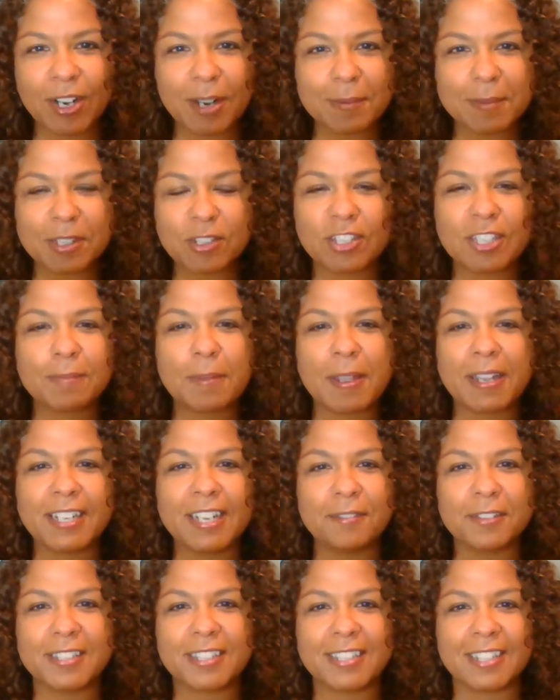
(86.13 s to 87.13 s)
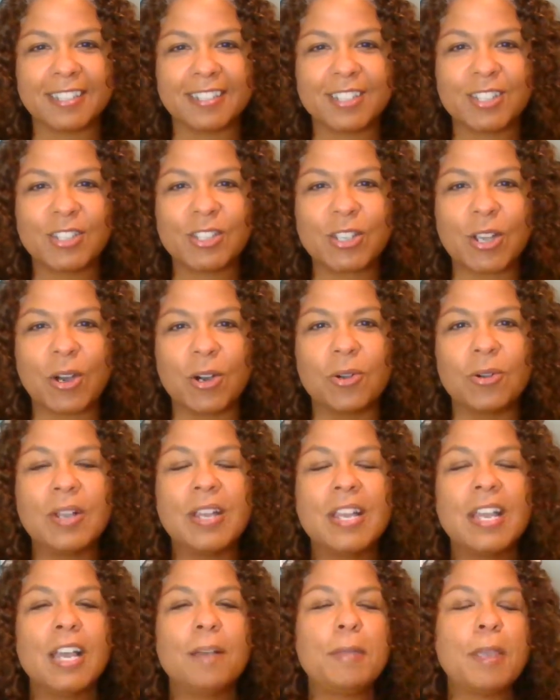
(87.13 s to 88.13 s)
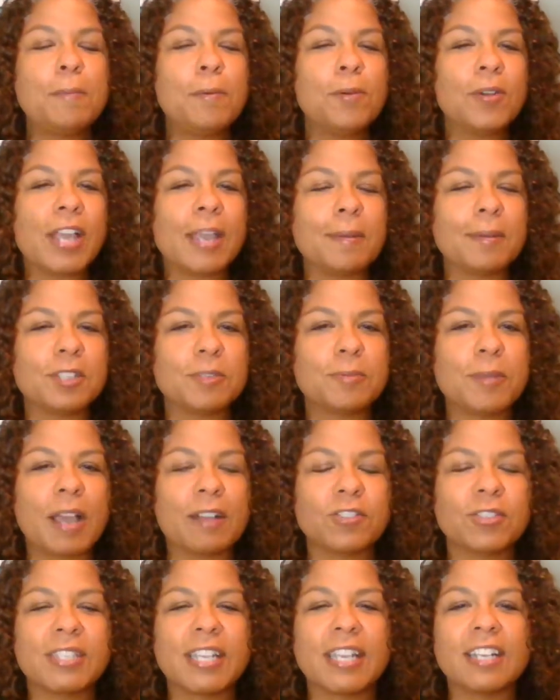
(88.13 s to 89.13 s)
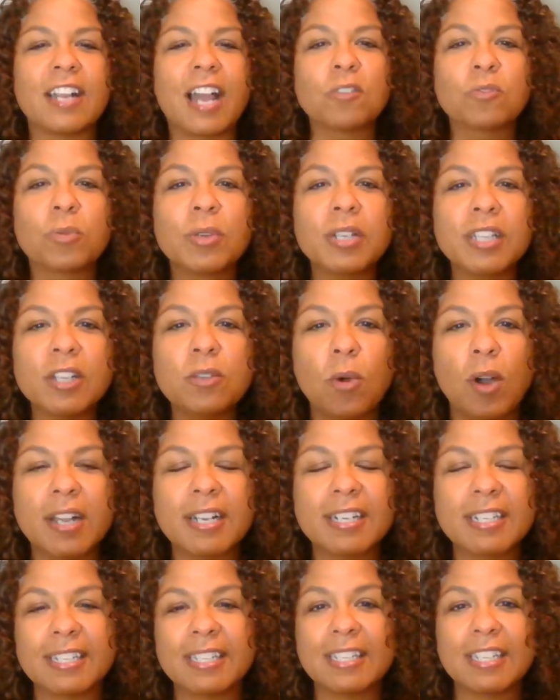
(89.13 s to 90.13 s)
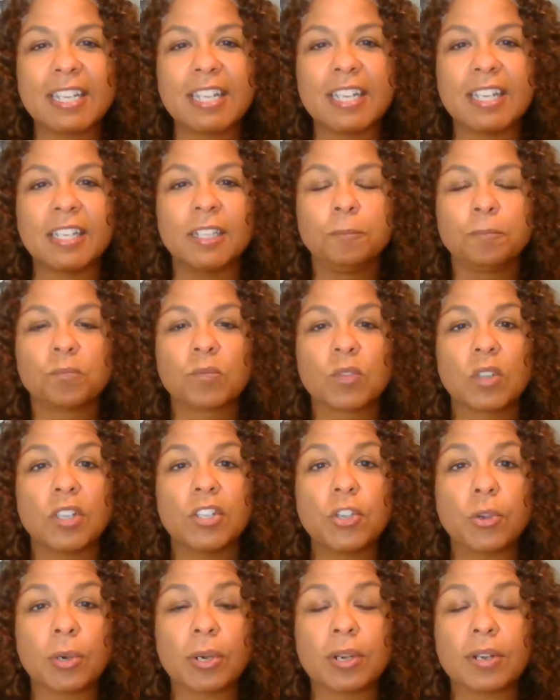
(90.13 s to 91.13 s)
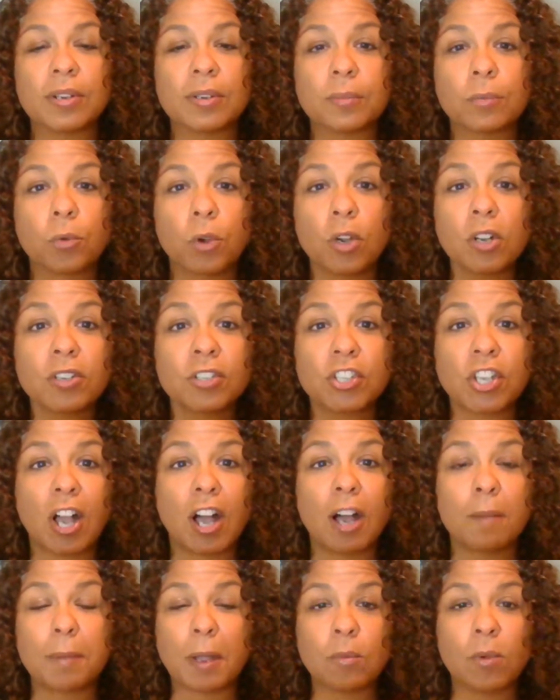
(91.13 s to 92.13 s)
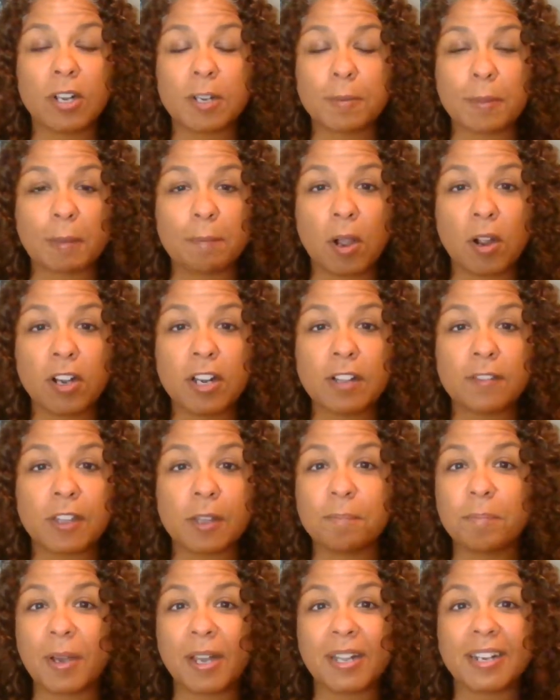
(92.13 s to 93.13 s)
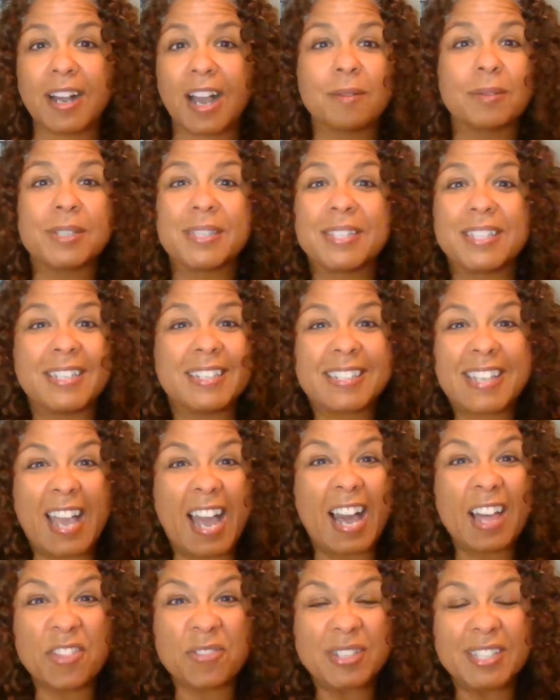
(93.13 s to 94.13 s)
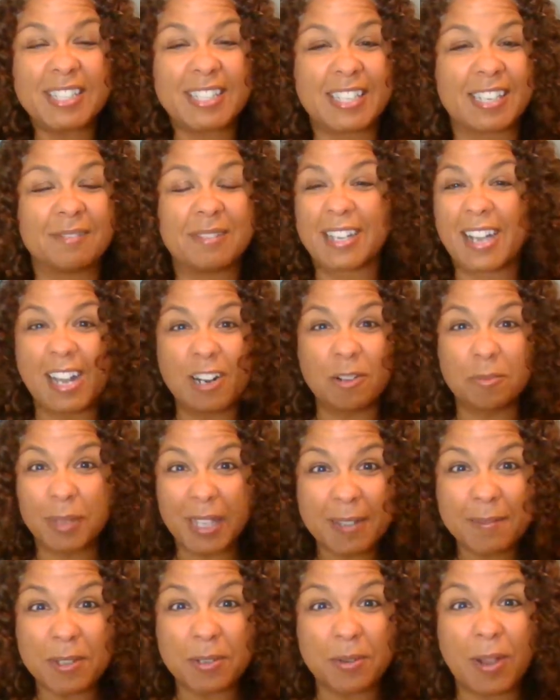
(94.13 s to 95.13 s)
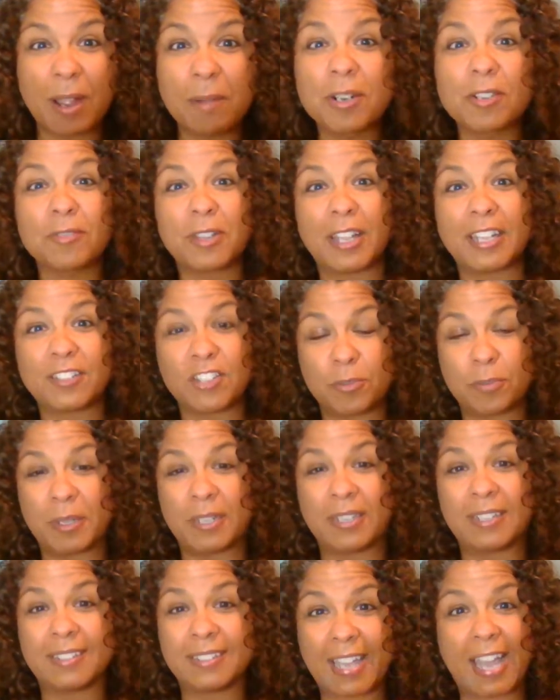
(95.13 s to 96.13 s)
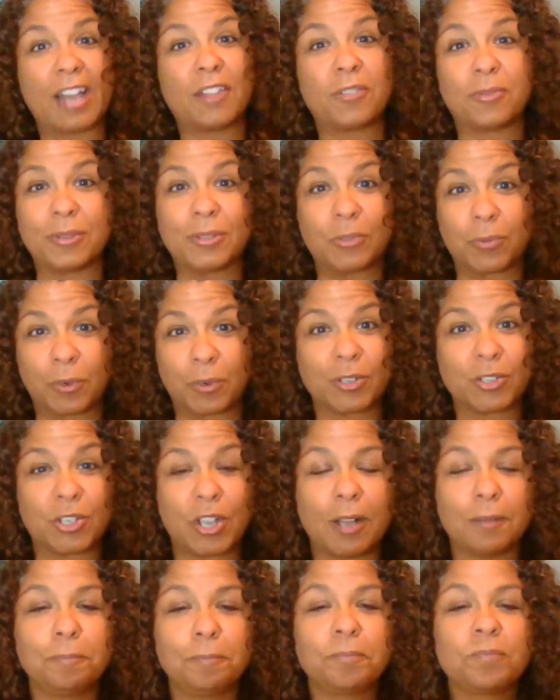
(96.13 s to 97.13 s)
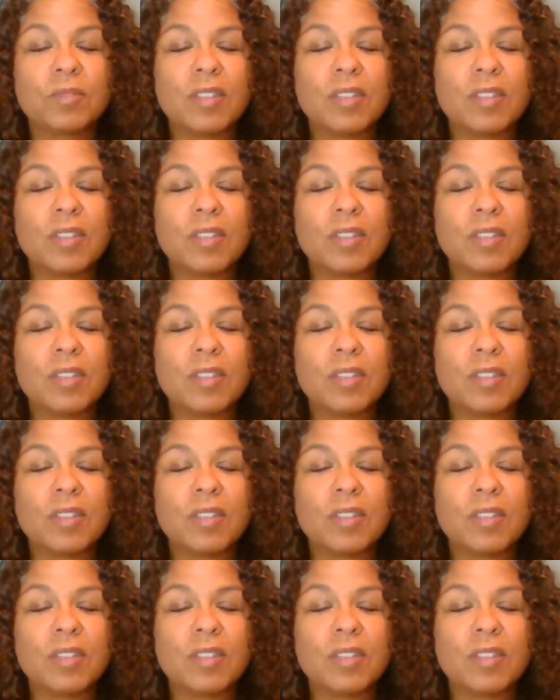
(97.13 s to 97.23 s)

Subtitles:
I mean, she's magnificent. So people came up to me after saying, "I really wanted to see your workshop. I wanted to be a part of it, but I was in Catherine's thing." I'm like, I don't blame you. I would have liked to have been in Catherine's workshop.